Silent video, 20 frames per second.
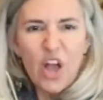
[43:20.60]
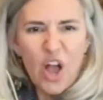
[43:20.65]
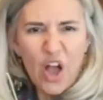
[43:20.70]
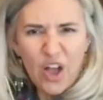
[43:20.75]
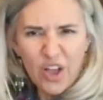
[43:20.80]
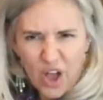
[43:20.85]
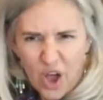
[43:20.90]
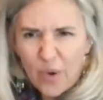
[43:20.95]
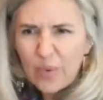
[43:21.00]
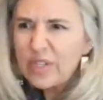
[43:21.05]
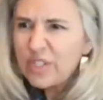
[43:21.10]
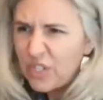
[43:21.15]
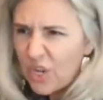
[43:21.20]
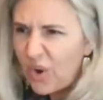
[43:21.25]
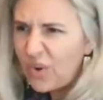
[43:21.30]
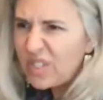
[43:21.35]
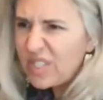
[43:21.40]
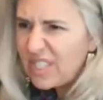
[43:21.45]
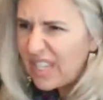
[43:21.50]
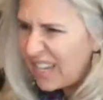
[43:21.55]
always
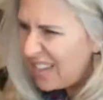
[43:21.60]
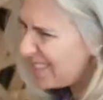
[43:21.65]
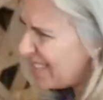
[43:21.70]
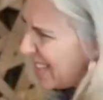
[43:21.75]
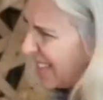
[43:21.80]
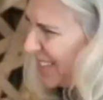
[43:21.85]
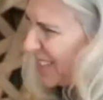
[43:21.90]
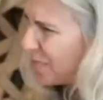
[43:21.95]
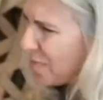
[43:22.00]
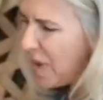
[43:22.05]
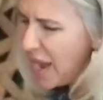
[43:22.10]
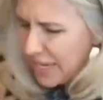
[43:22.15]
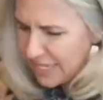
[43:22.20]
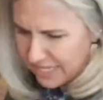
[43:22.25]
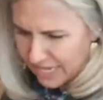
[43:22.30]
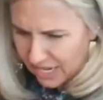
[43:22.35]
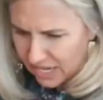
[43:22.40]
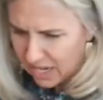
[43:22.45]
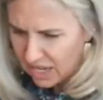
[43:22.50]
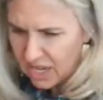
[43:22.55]
noticing that's
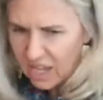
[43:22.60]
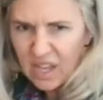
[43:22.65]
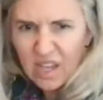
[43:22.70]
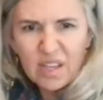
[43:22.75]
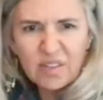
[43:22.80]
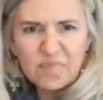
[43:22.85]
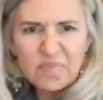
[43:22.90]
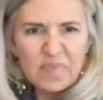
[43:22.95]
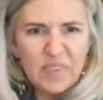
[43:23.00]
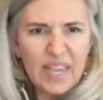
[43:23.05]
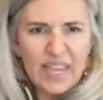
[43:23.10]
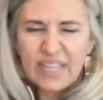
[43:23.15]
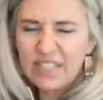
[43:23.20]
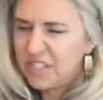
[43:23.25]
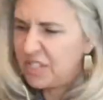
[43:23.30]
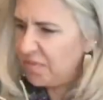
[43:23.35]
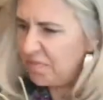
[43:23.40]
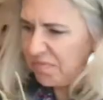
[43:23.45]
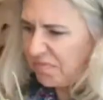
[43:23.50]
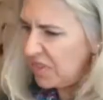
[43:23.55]
muddy,
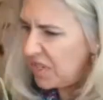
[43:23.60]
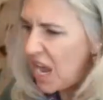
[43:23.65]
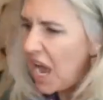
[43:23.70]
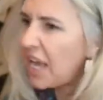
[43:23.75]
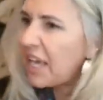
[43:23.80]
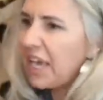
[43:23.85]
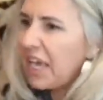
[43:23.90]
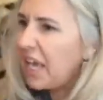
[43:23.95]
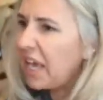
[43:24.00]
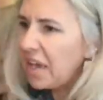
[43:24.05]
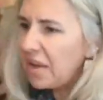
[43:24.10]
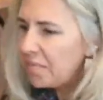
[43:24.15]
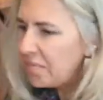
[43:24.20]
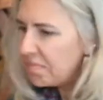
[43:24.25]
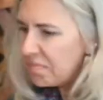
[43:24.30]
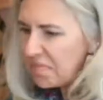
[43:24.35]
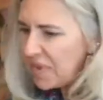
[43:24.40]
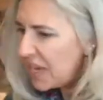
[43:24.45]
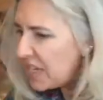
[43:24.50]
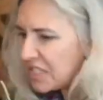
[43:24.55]
it's yucky,
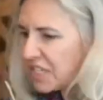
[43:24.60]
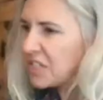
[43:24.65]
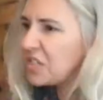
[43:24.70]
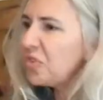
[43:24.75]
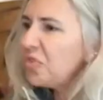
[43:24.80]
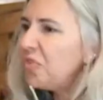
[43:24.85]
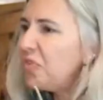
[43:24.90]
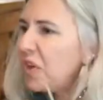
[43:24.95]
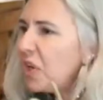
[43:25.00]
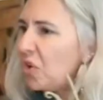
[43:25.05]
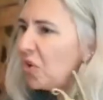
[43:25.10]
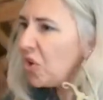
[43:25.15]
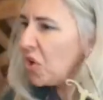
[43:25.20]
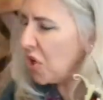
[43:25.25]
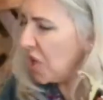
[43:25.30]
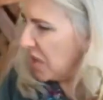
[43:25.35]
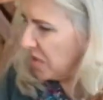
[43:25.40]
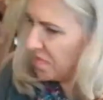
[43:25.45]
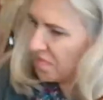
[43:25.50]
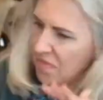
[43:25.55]
it doesn't feel
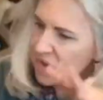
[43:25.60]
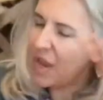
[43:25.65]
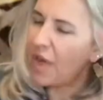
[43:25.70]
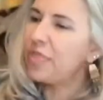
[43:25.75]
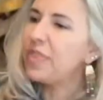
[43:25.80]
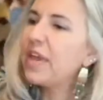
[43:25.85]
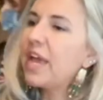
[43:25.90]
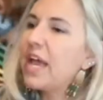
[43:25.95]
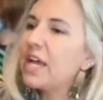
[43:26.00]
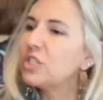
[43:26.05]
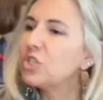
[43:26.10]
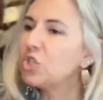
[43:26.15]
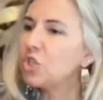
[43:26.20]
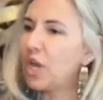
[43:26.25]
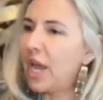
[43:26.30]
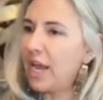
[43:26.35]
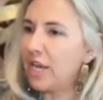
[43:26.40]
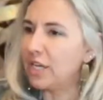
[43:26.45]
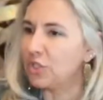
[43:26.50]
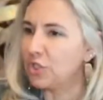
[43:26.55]
good, nothing has
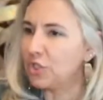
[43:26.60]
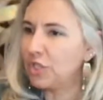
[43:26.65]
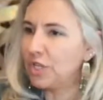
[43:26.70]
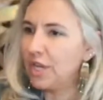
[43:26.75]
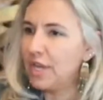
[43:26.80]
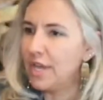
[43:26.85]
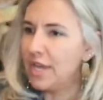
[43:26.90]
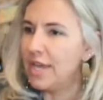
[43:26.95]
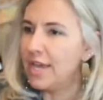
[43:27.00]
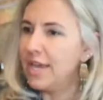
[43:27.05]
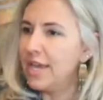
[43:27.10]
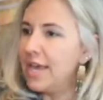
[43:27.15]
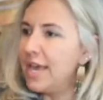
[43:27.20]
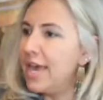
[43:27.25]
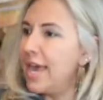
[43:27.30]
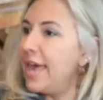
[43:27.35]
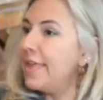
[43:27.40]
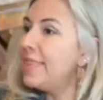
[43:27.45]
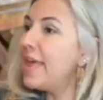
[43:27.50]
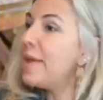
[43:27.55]
changed.
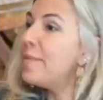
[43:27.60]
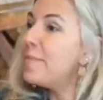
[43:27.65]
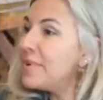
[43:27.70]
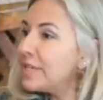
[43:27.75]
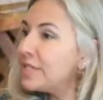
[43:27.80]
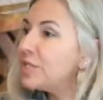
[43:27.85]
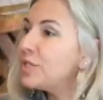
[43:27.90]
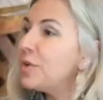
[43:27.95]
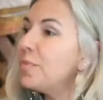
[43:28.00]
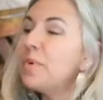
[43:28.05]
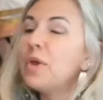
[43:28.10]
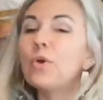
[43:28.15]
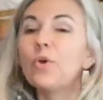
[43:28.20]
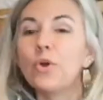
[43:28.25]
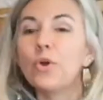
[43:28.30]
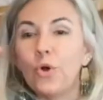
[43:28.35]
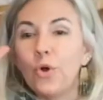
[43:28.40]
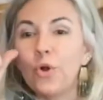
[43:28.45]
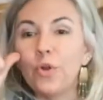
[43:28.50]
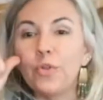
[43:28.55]
And they miss the
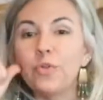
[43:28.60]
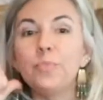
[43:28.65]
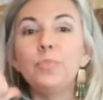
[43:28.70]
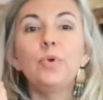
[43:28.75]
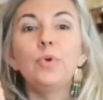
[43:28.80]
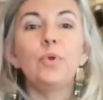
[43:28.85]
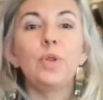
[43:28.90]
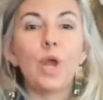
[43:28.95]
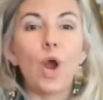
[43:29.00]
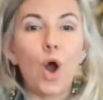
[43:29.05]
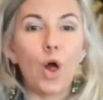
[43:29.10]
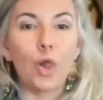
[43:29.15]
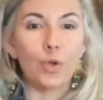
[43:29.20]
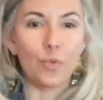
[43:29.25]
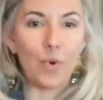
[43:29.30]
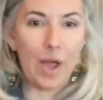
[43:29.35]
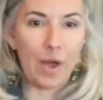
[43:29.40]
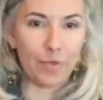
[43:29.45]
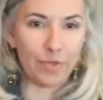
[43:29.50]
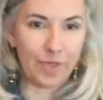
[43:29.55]
miracle and the beauty all
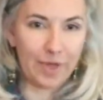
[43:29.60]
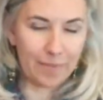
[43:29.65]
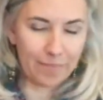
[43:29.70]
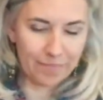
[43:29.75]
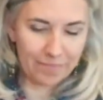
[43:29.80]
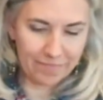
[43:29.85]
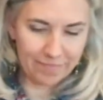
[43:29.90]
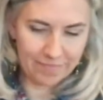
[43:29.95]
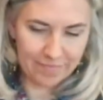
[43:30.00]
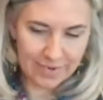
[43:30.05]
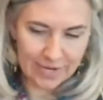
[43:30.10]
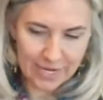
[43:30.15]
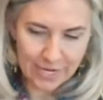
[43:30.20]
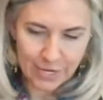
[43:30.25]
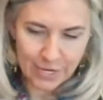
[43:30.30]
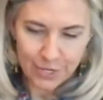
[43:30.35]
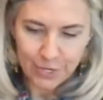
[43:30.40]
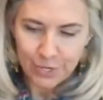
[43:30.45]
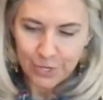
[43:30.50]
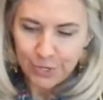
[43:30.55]
around them.
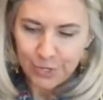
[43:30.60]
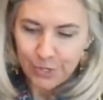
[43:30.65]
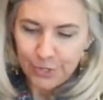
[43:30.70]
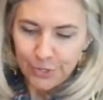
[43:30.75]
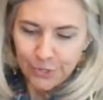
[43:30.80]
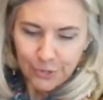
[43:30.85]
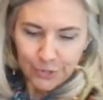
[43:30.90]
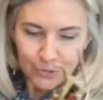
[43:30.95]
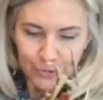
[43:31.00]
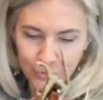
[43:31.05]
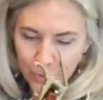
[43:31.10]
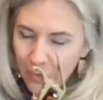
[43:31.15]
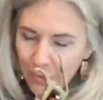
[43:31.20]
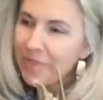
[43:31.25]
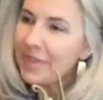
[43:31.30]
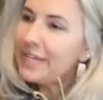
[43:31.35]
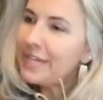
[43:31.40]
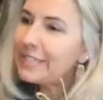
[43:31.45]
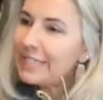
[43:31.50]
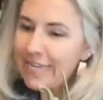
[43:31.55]
So in
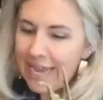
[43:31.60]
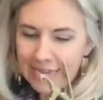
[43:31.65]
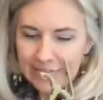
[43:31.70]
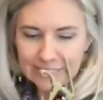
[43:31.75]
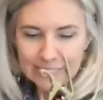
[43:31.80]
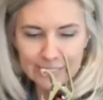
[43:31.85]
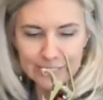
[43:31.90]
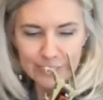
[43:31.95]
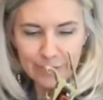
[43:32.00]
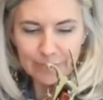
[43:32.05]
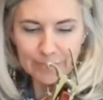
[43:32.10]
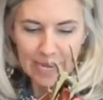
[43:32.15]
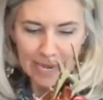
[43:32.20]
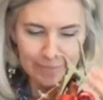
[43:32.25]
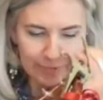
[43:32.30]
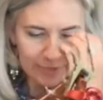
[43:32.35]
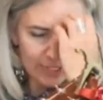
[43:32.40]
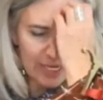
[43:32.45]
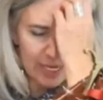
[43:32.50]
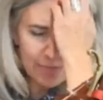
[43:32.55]
these days that
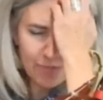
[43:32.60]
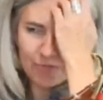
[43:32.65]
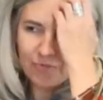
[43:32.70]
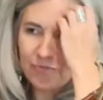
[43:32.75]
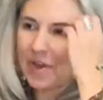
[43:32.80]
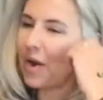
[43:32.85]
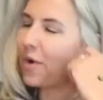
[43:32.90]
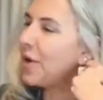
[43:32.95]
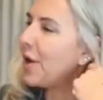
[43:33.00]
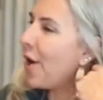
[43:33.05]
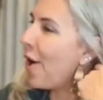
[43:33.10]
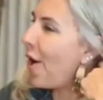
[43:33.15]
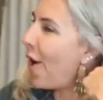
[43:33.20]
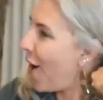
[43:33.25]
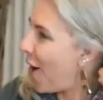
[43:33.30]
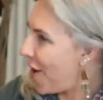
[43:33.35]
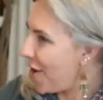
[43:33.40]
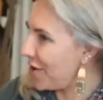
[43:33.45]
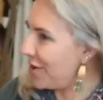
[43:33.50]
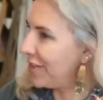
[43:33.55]
sometimes seem very
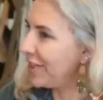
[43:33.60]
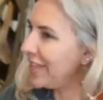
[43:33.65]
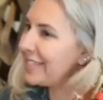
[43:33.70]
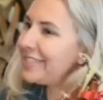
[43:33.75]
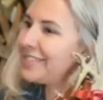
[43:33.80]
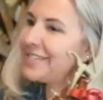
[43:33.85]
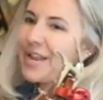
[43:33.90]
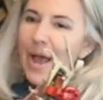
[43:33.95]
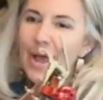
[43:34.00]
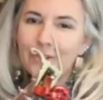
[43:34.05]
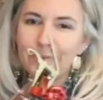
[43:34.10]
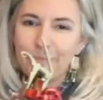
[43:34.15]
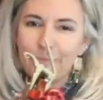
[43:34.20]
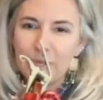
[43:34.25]
hard, let's not be